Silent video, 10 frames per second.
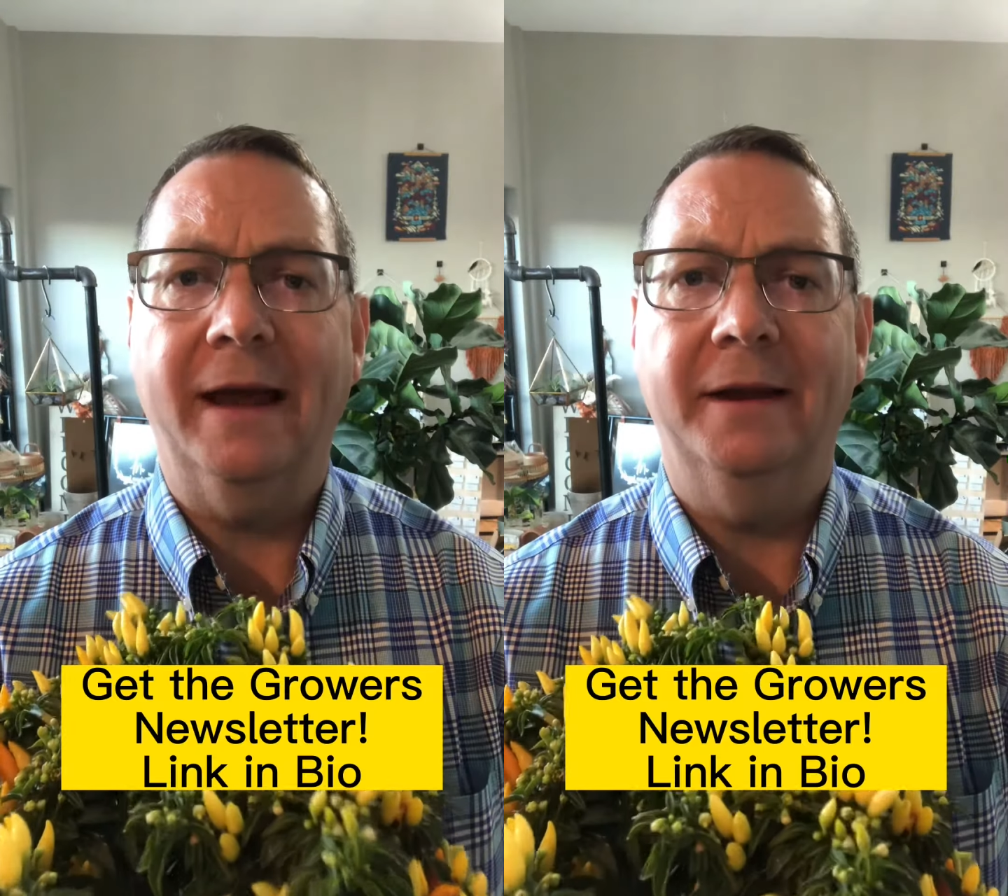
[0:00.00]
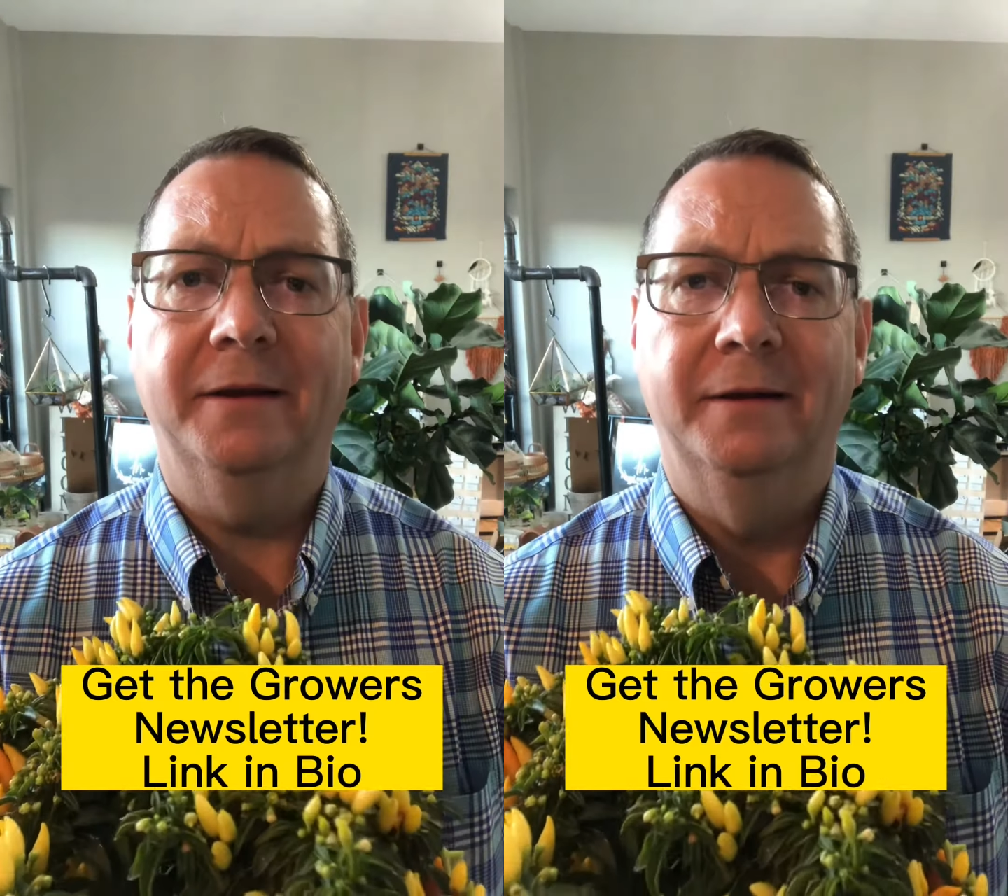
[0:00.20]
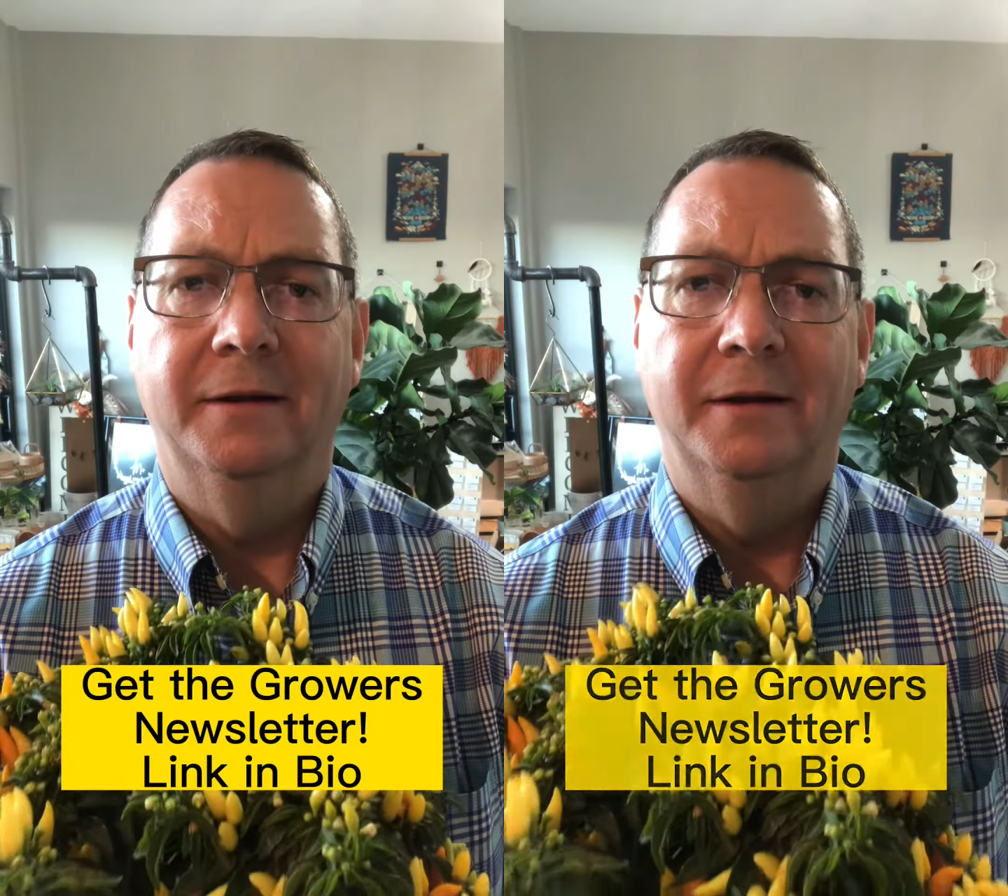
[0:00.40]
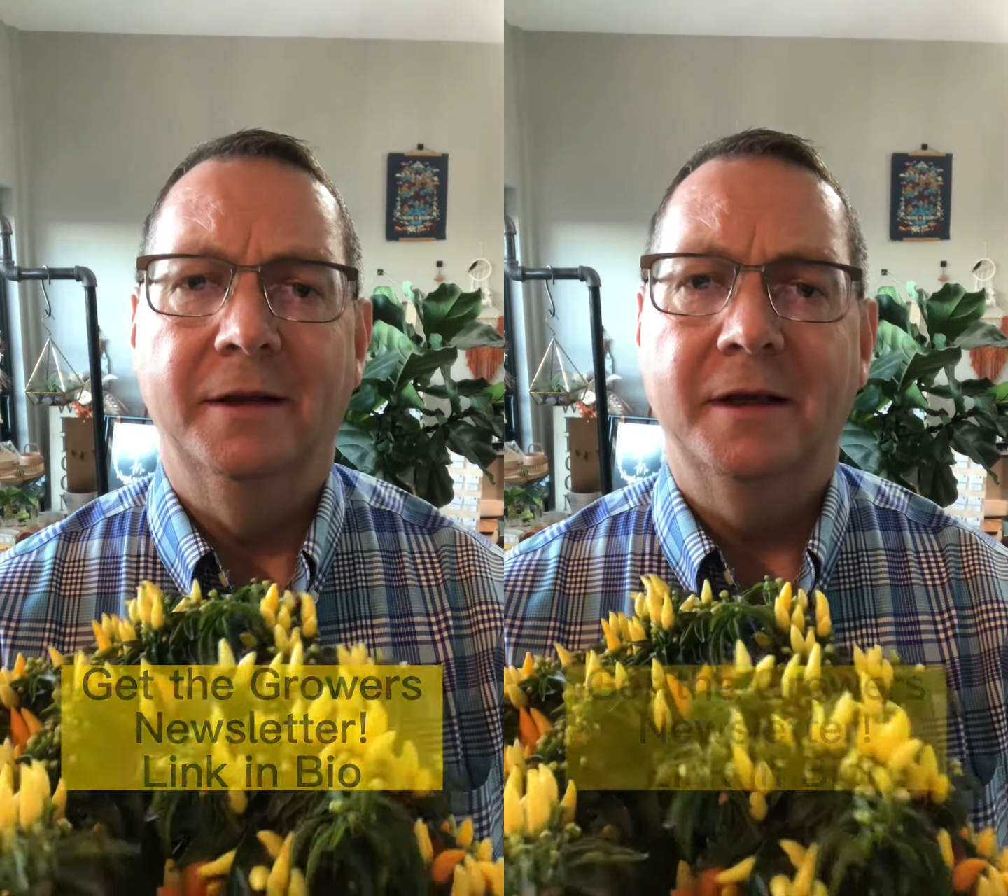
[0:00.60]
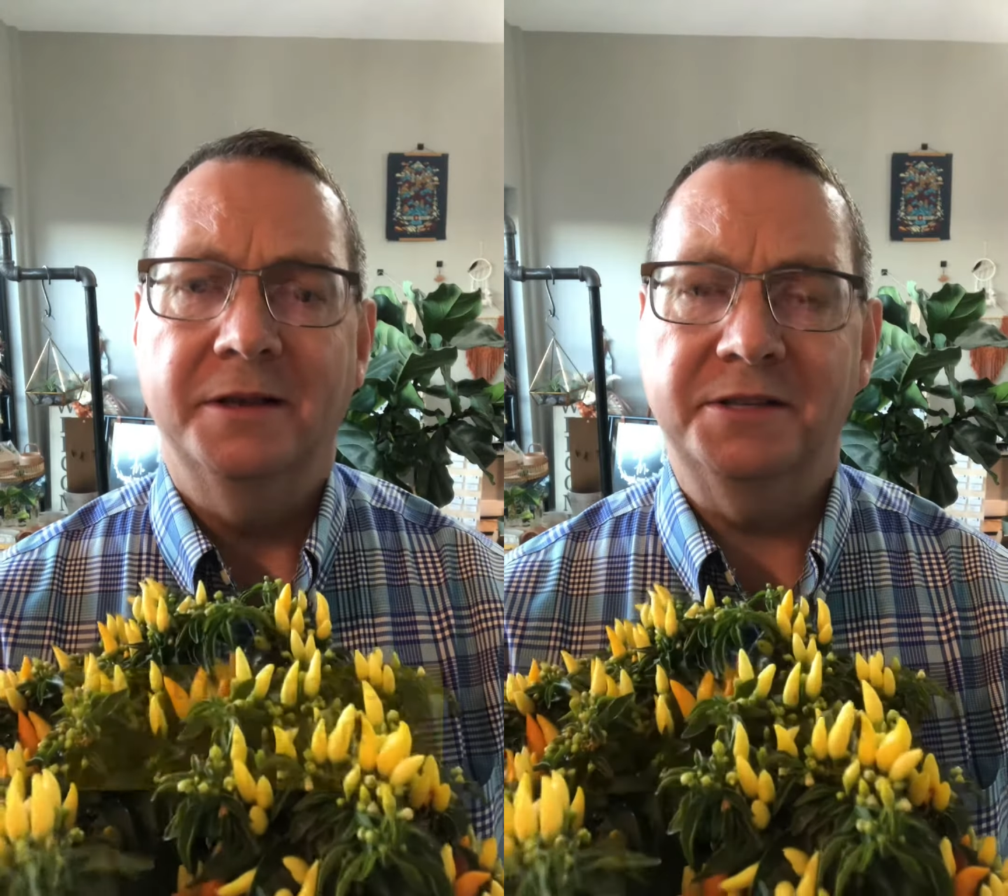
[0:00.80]
it
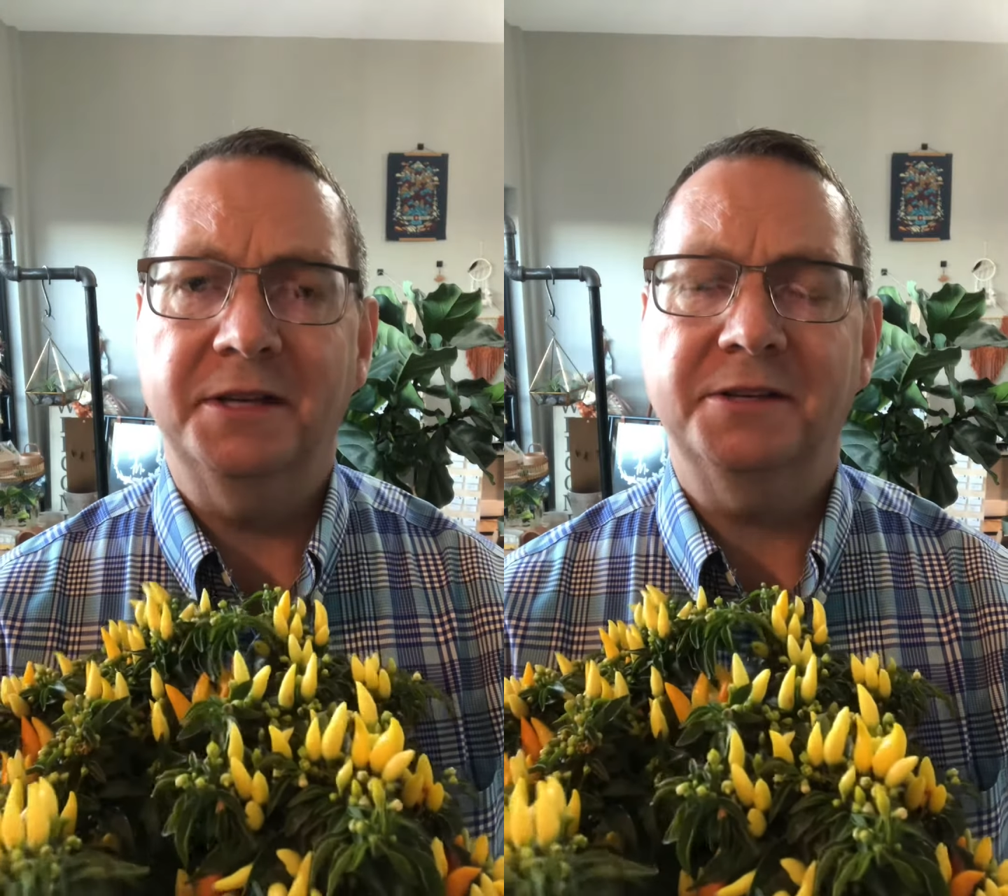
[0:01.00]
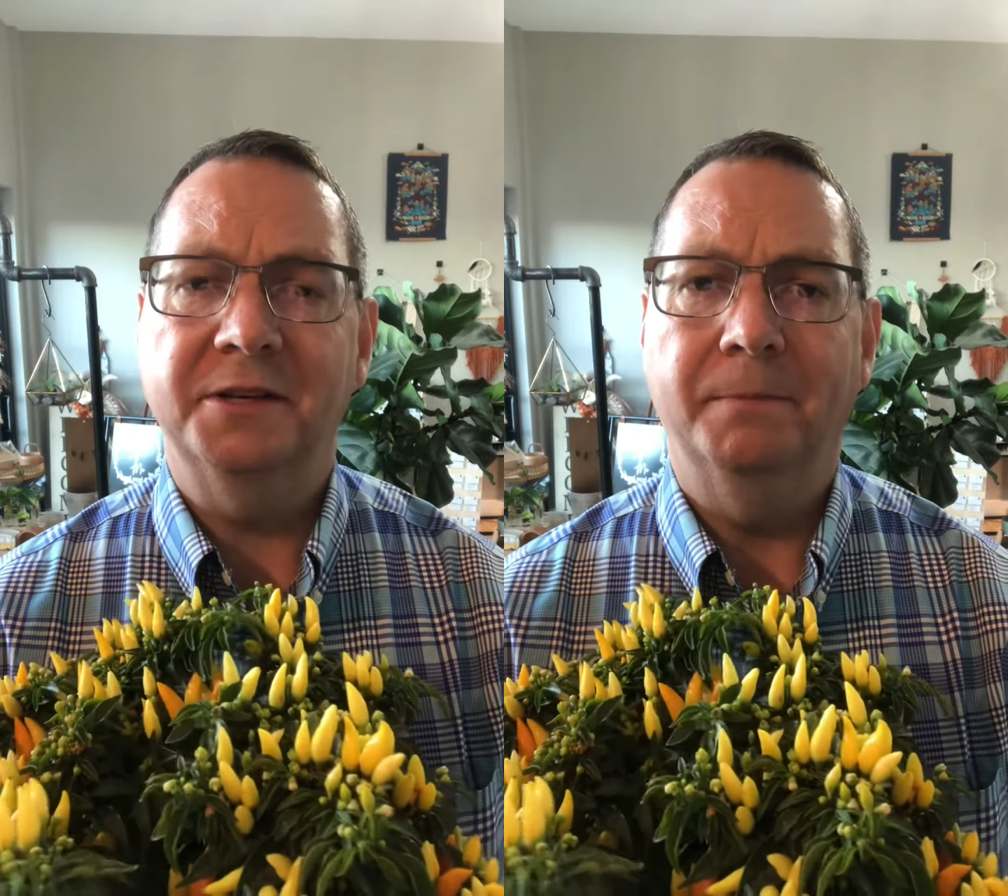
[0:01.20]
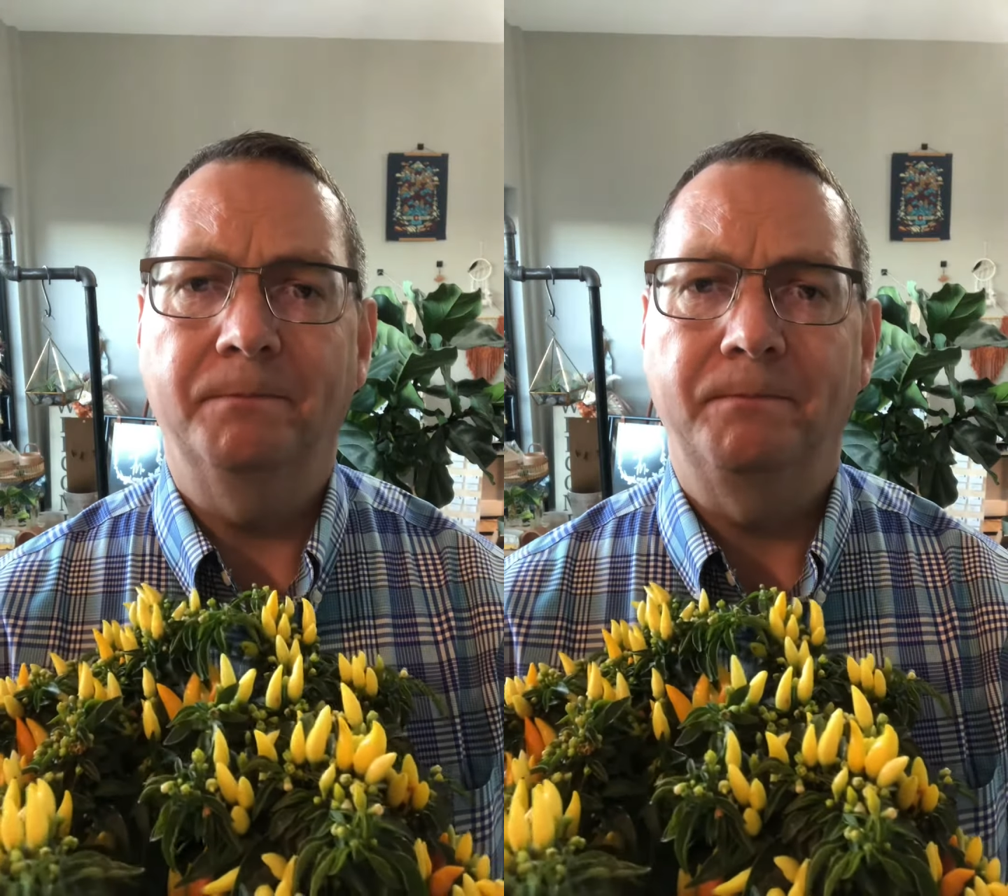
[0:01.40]
system.